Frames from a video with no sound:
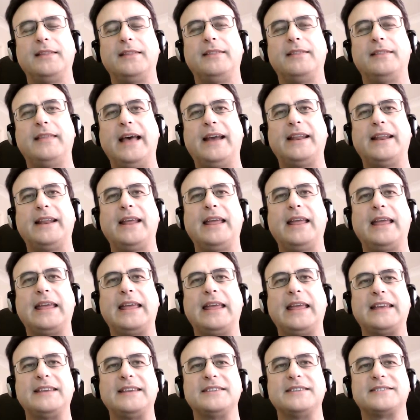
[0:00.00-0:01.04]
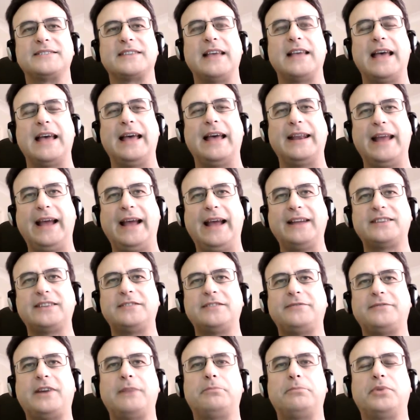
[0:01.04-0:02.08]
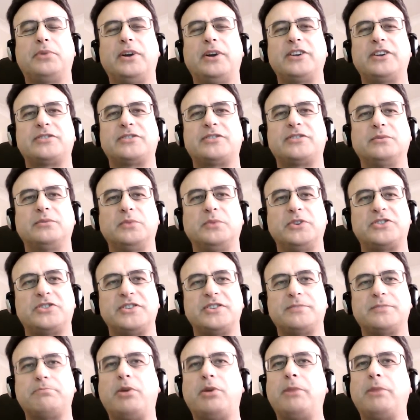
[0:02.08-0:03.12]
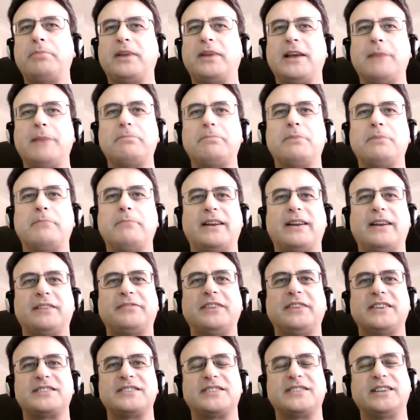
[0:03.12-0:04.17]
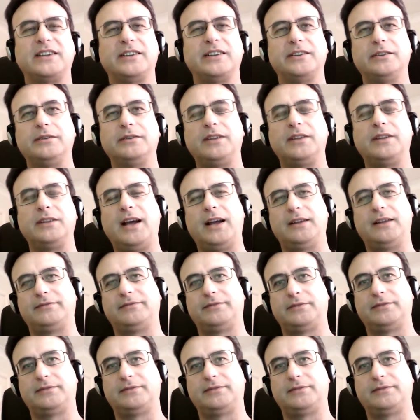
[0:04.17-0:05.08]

that is an active vibration which is popping up and manifesting in your life.